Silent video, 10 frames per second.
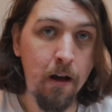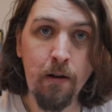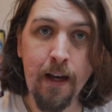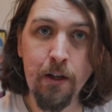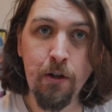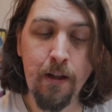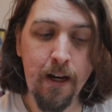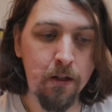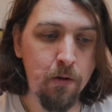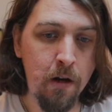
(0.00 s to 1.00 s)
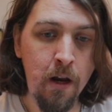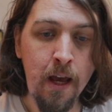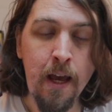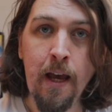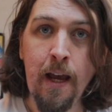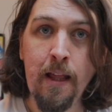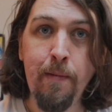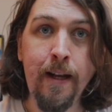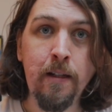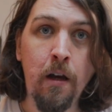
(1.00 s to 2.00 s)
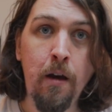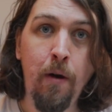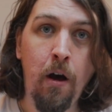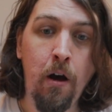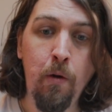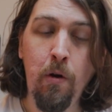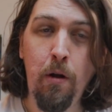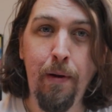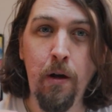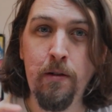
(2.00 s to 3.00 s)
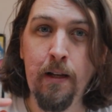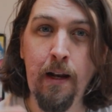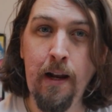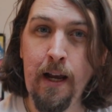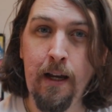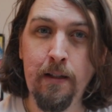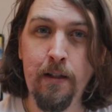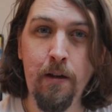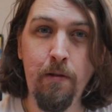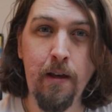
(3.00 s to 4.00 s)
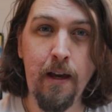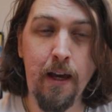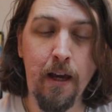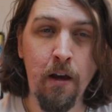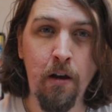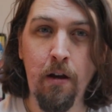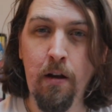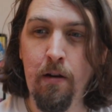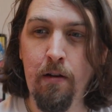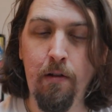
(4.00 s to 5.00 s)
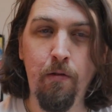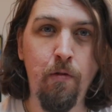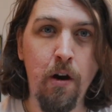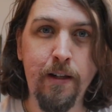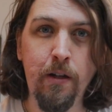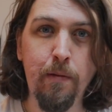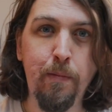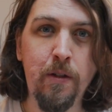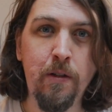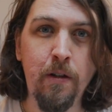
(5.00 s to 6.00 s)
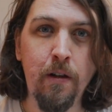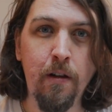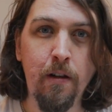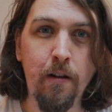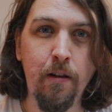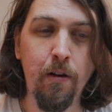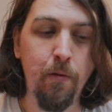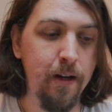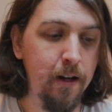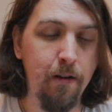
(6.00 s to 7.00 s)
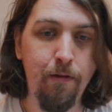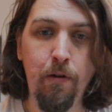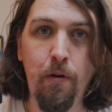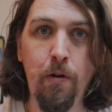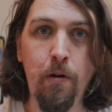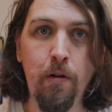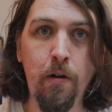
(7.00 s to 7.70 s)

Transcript: yeah, I'll catch you on the next one. In the meantime, I will post a link to the write-ups that we did for